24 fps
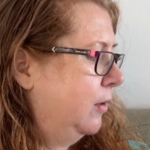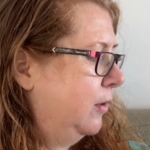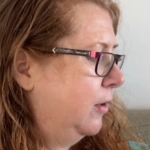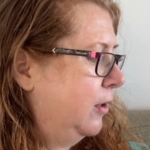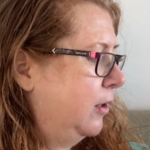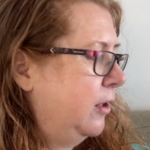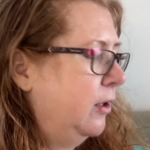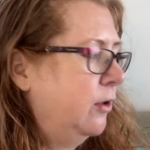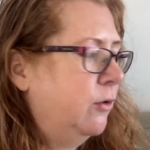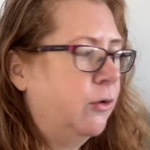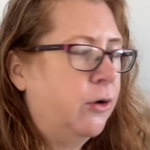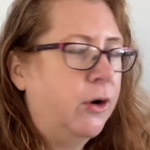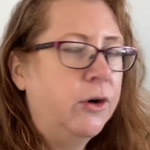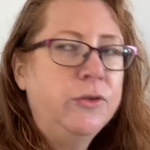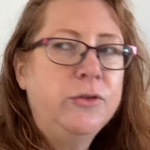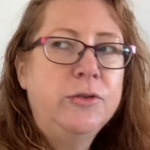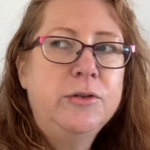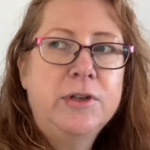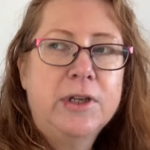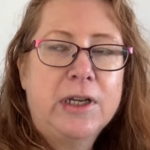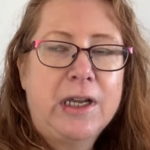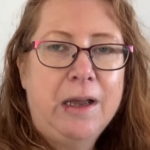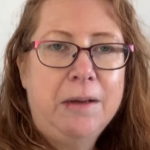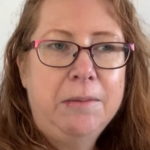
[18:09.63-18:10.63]
And the groceries
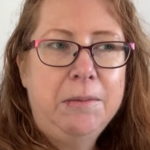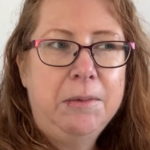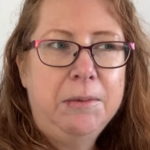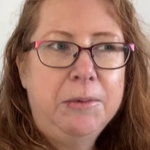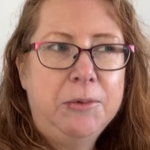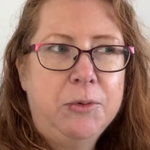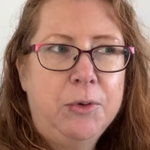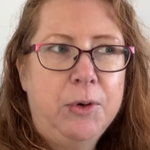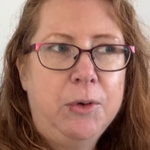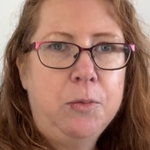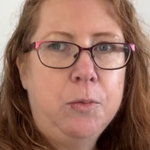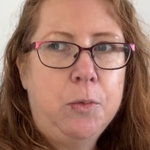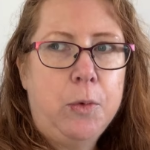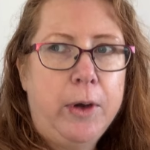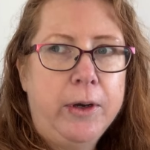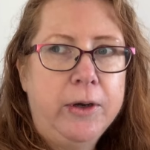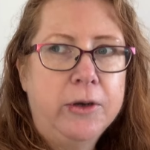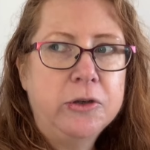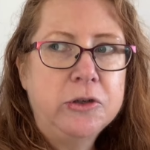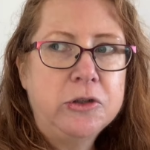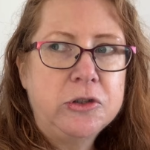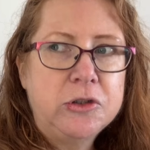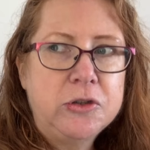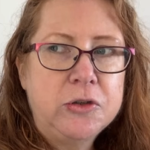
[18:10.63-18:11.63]
are coming between one
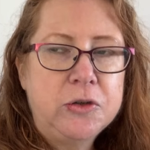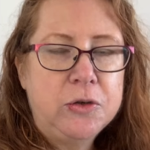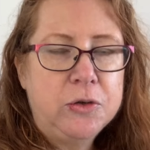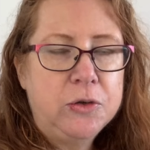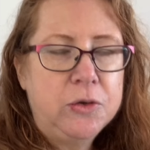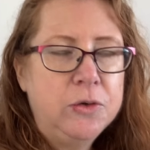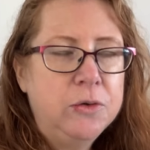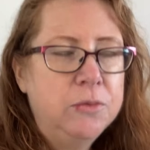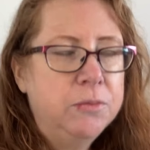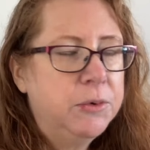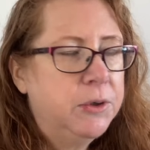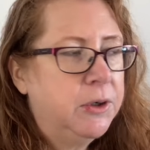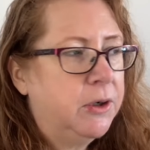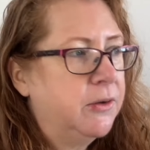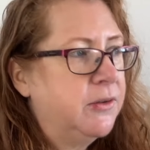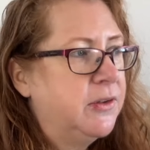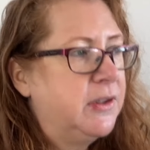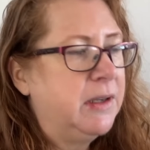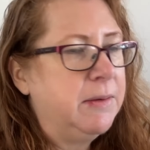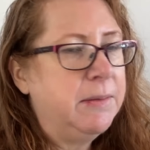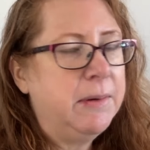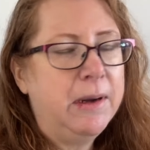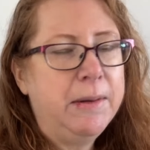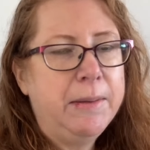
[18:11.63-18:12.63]
and two, but I'll
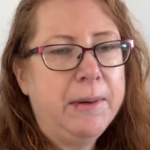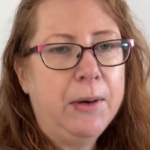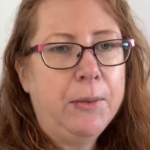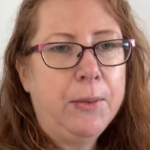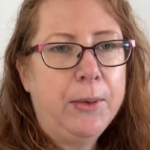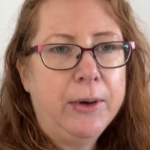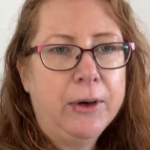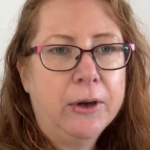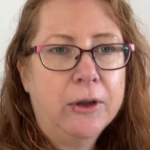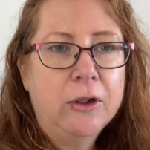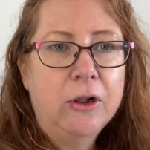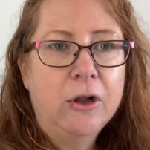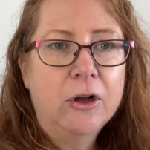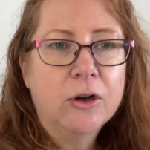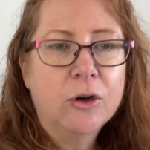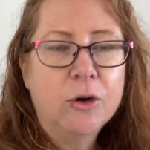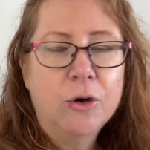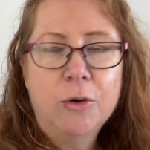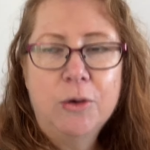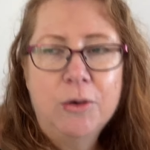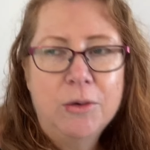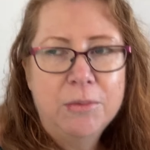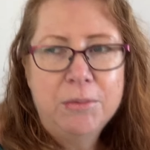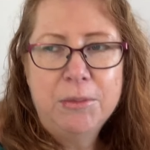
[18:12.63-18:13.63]
see maybe at one o'clock
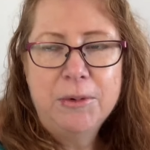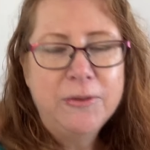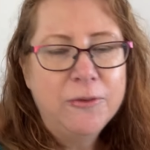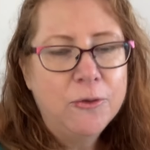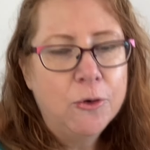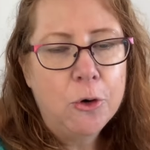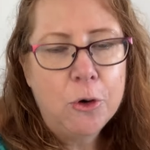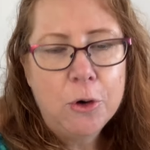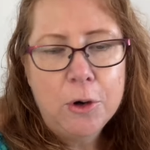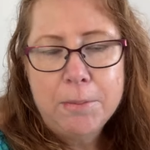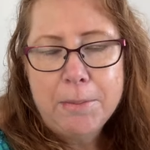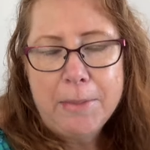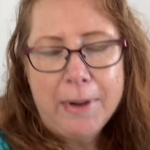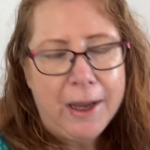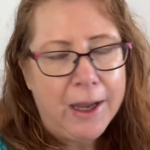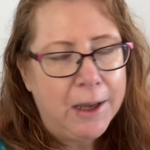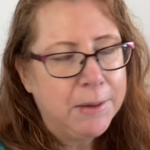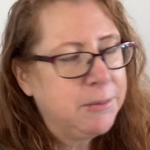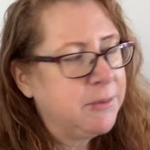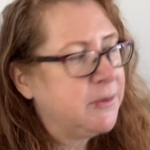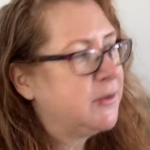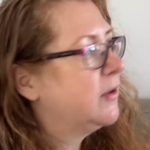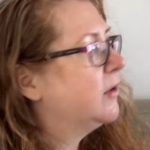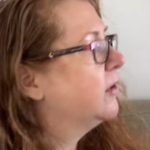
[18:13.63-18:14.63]
or before
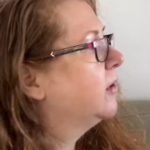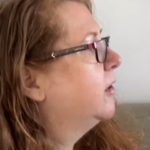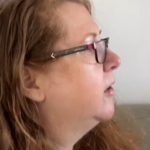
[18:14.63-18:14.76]
perhaps.